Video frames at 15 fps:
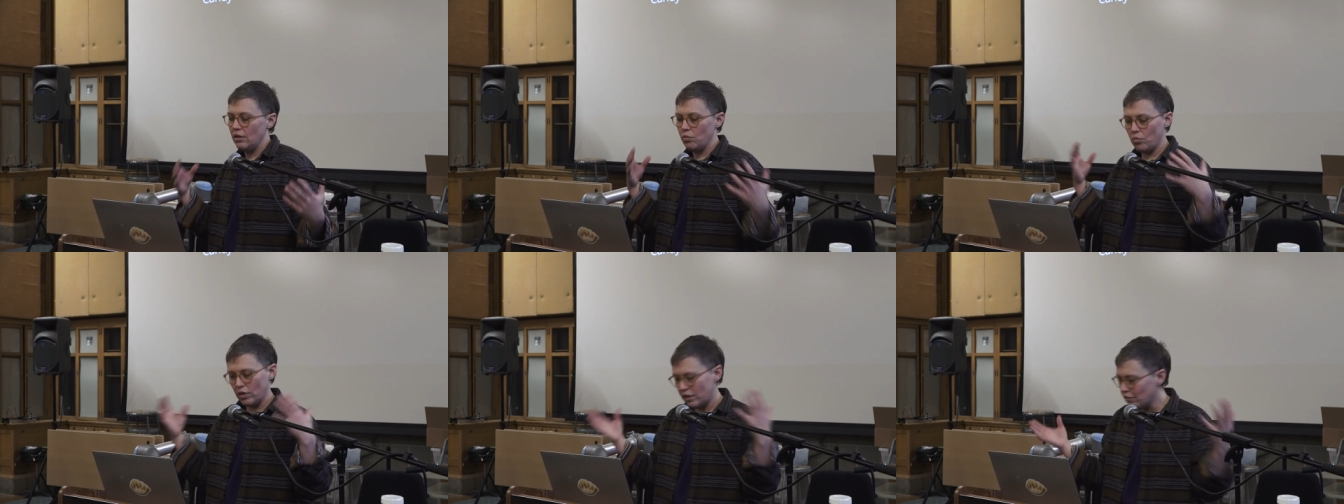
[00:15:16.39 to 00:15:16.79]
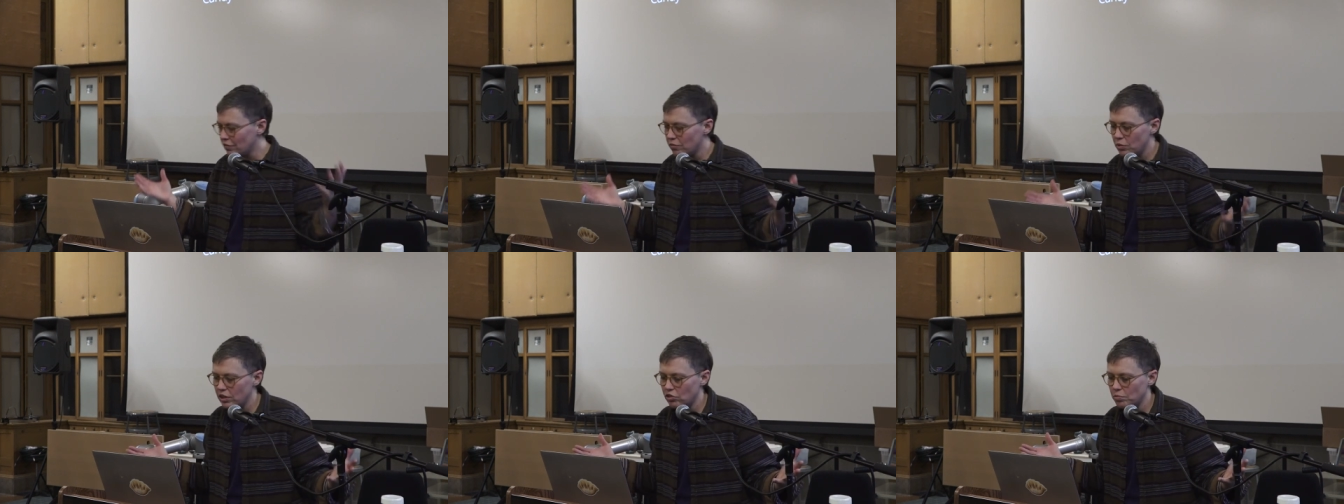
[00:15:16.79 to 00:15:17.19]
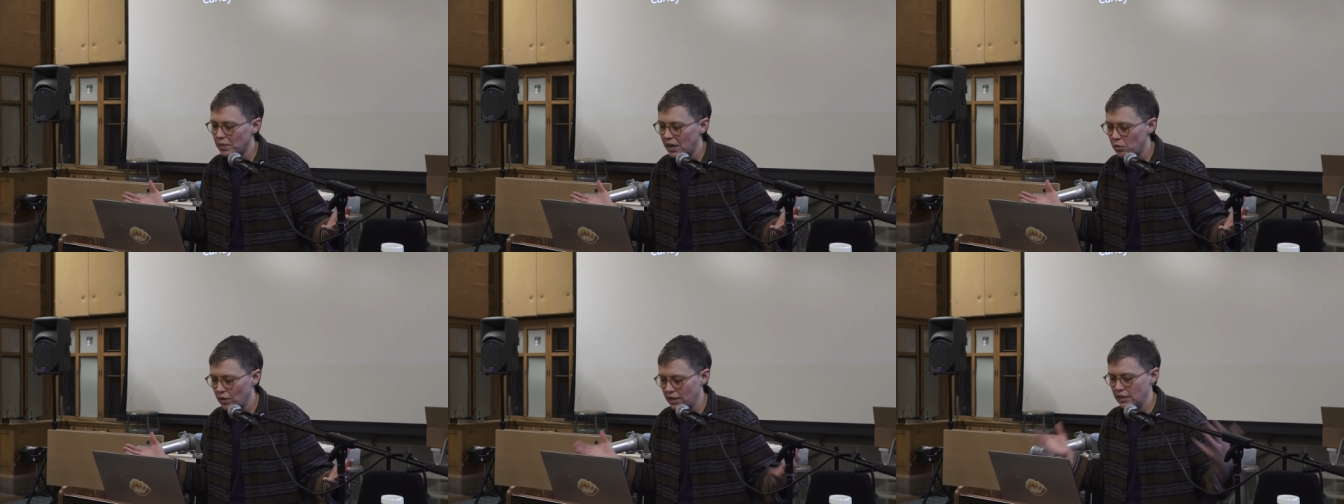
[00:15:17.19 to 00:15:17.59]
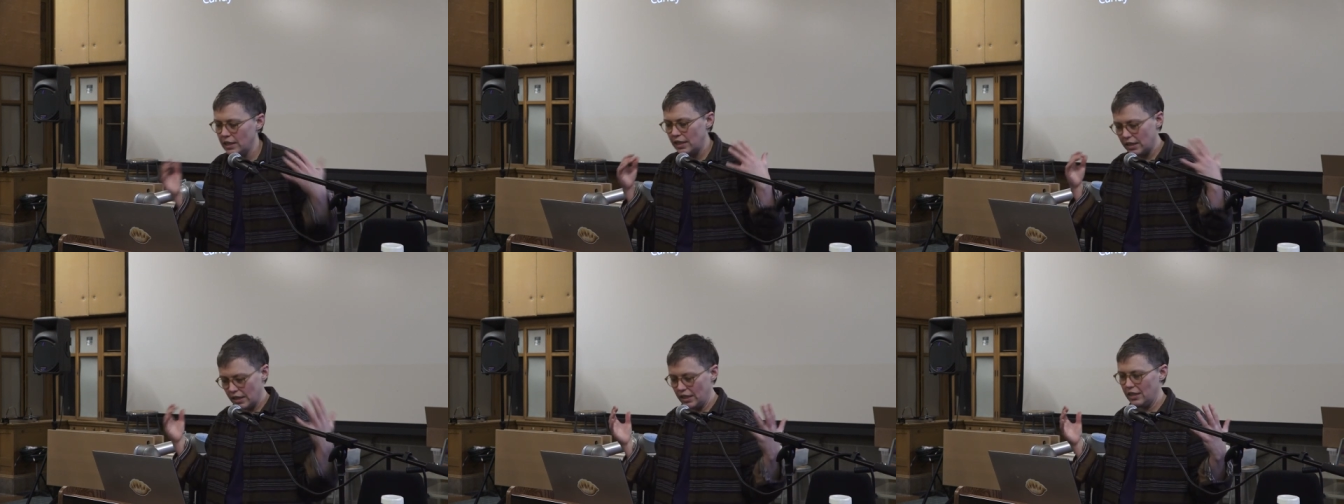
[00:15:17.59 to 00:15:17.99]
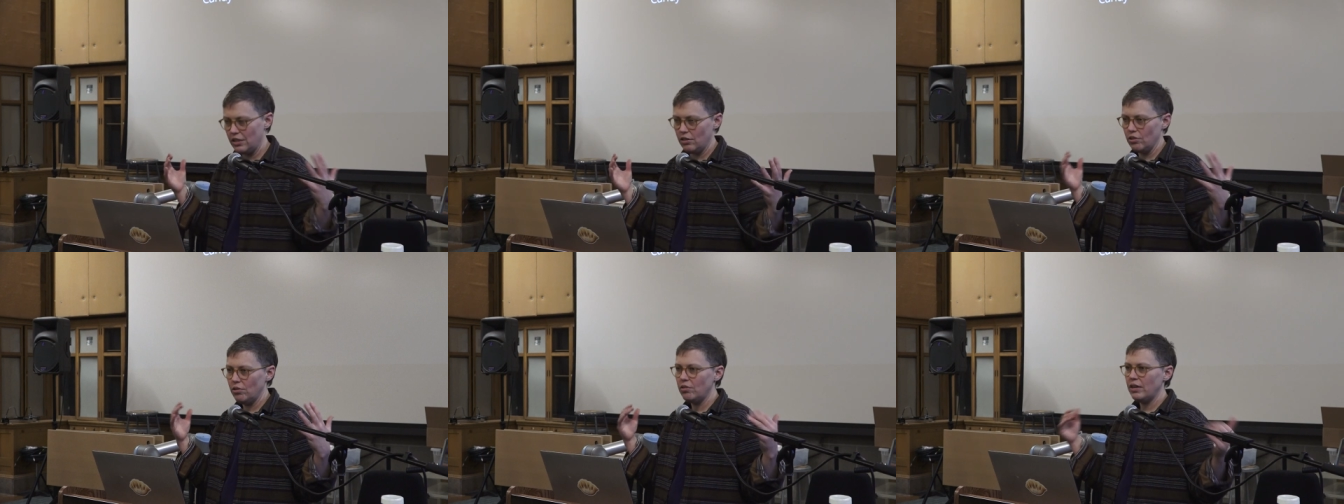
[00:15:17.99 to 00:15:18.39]
one of which by Wendy, thank
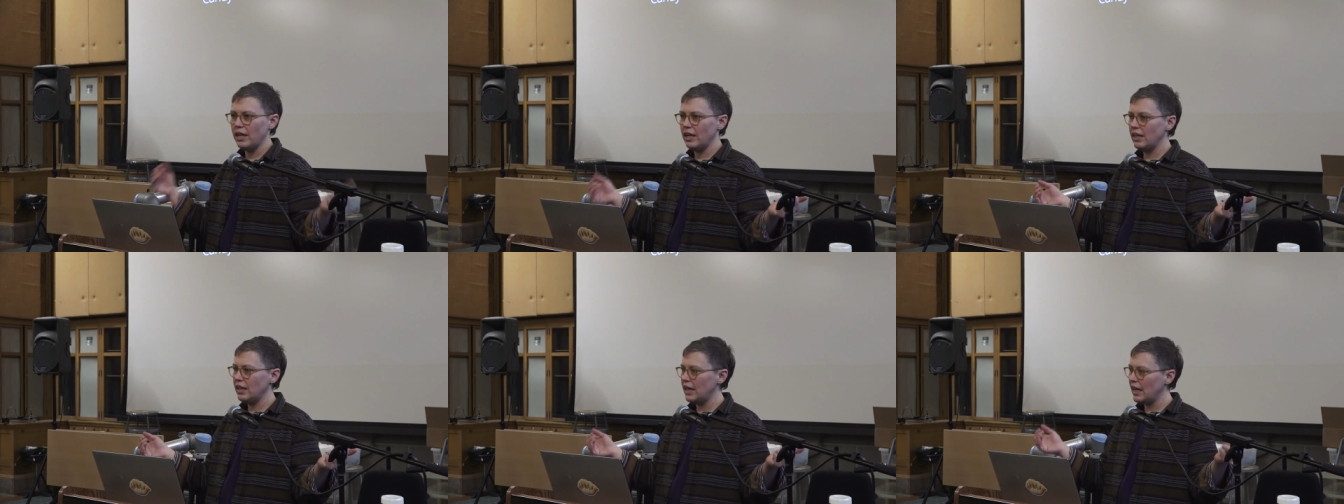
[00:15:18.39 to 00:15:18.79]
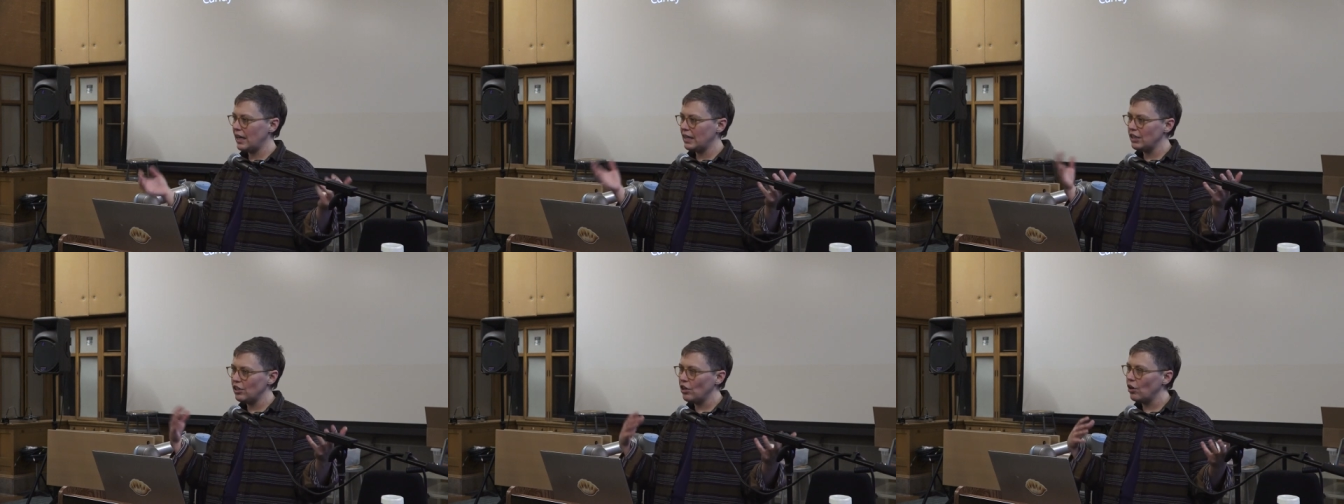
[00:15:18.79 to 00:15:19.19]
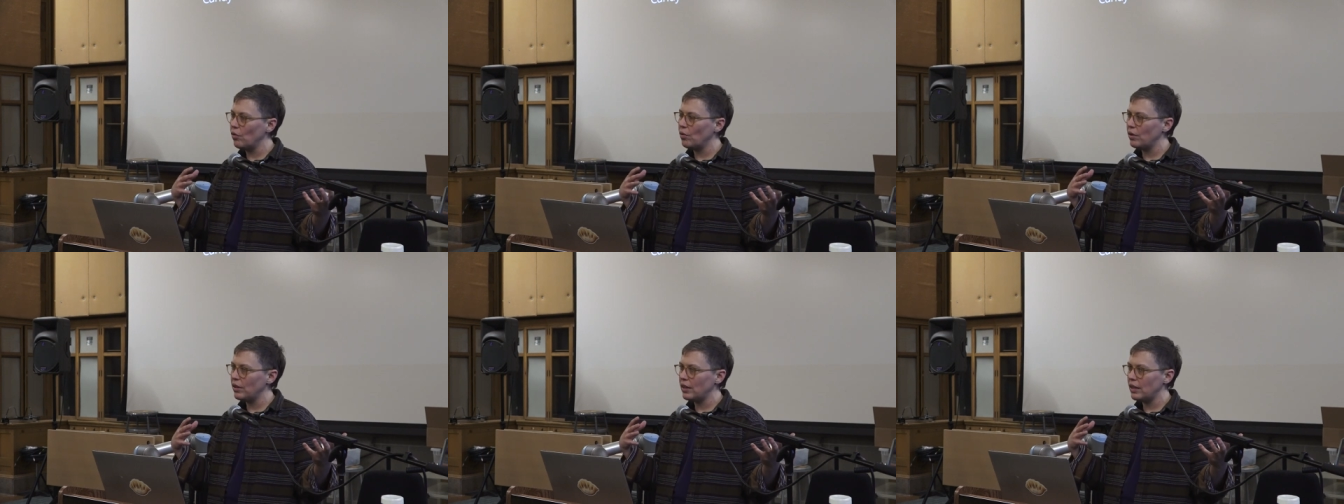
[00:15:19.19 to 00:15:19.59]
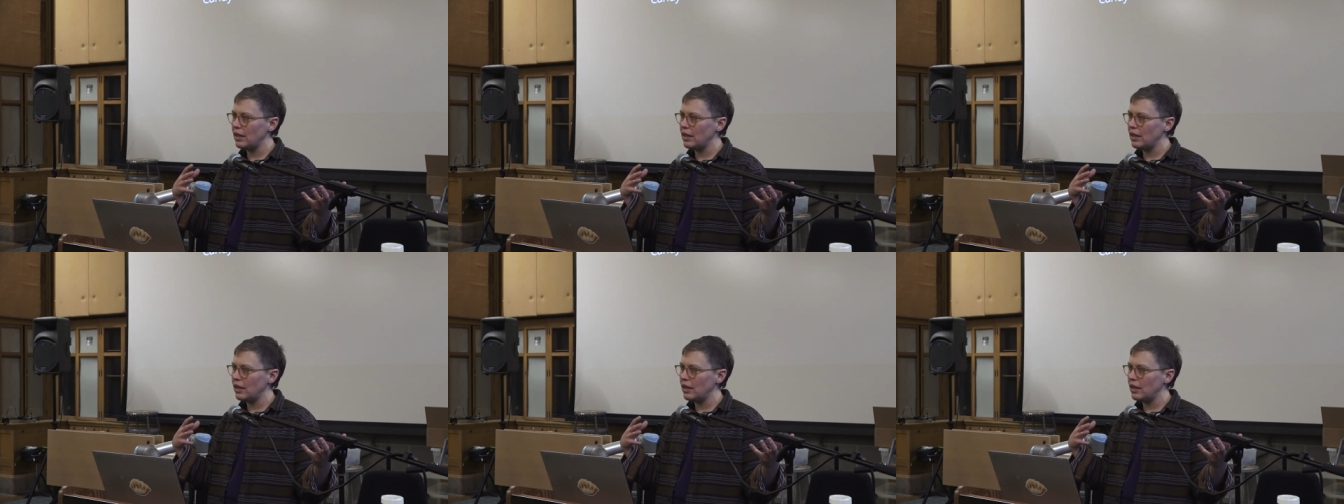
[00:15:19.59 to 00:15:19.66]
you. And you know,